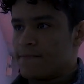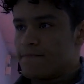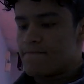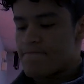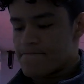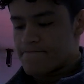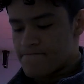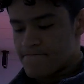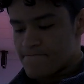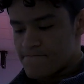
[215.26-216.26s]

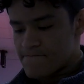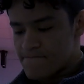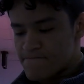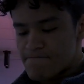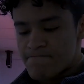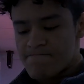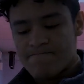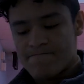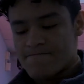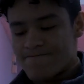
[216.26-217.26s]
Nothing is said.